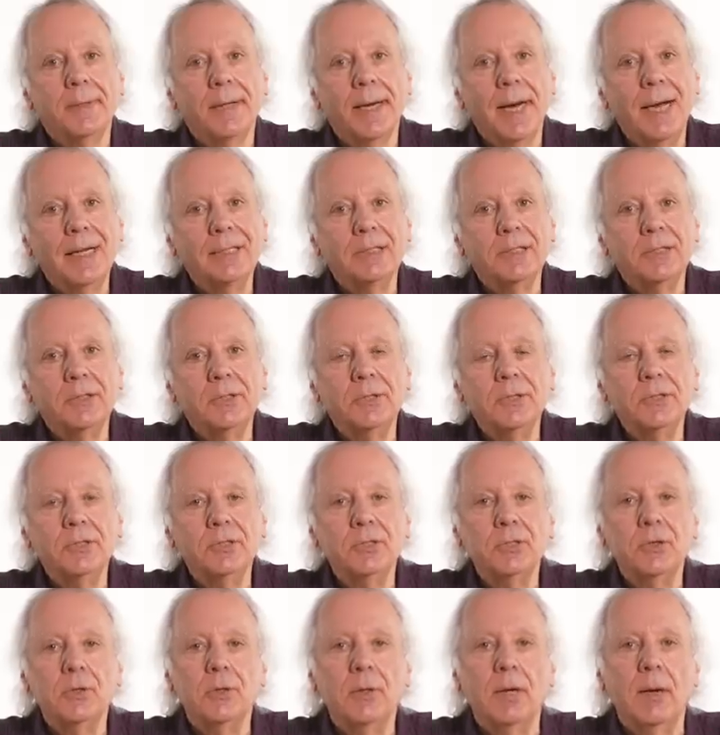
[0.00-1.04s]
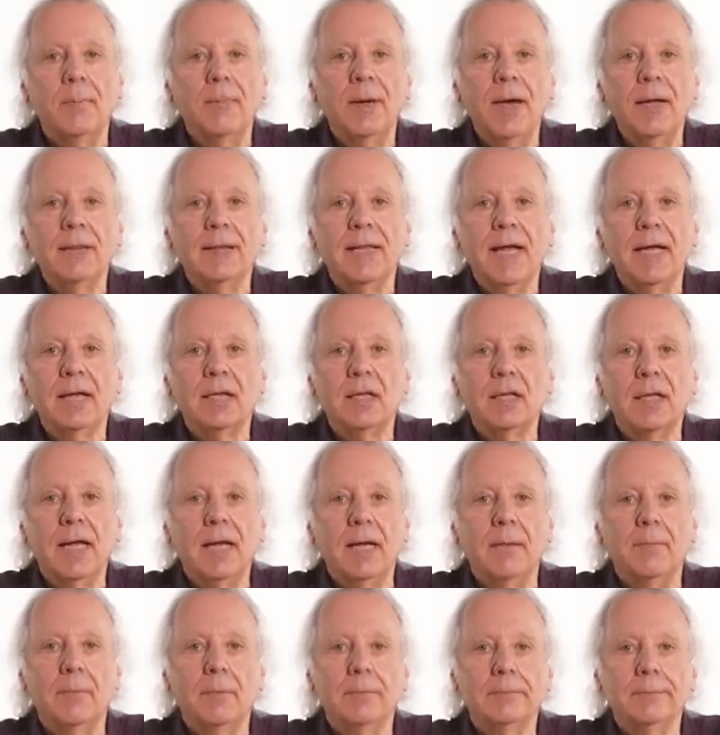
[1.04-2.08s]
Not too sure about that
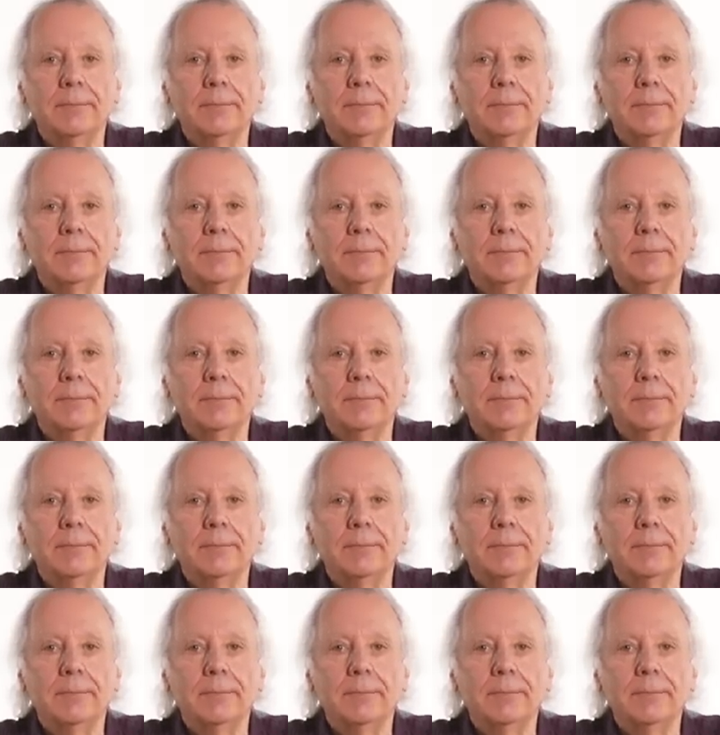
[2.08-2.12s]
claim.